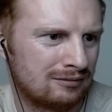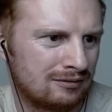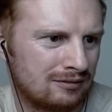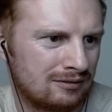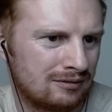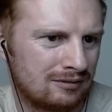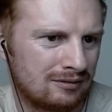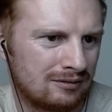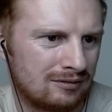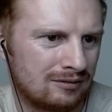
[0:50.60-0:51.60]

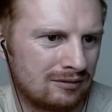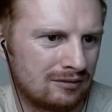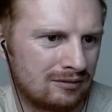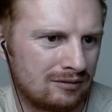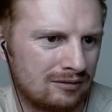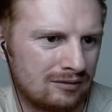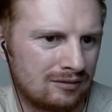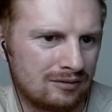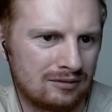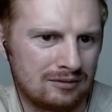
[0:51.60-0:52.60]

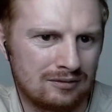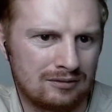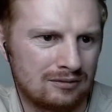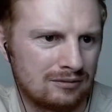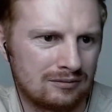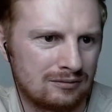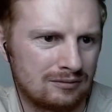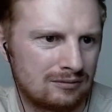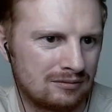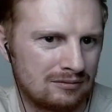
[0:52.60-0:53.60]

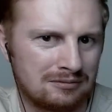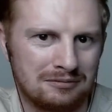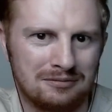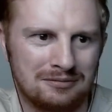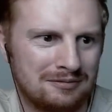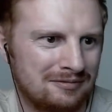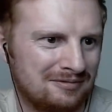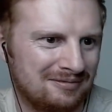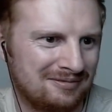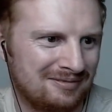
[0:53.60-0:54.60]
No one is speaking in this clip.